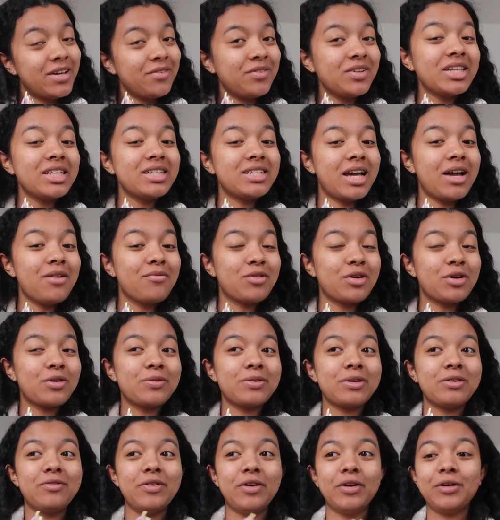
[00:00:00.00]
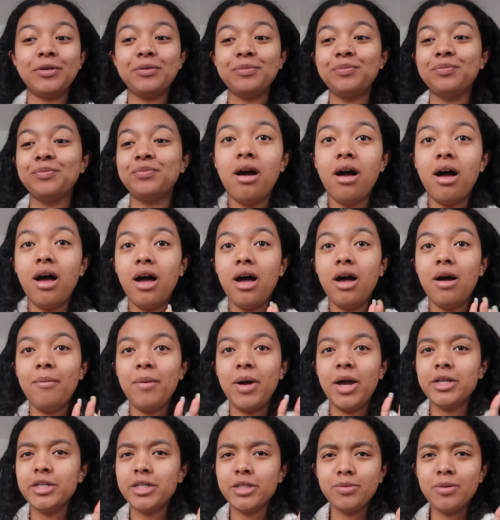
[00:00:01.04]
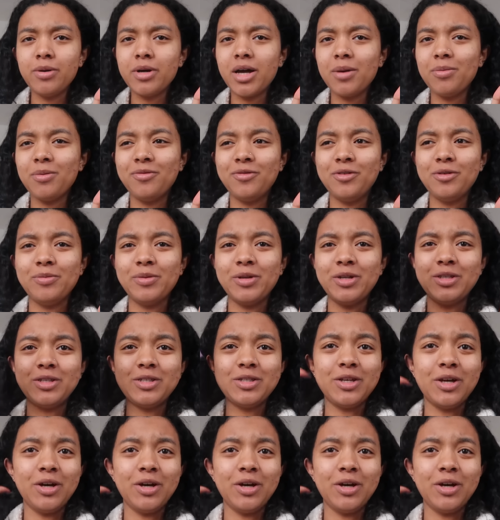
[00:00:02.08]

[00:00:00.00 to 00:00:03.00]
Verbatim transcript: Definitely time for a refill. Um, I just woke up a few minutes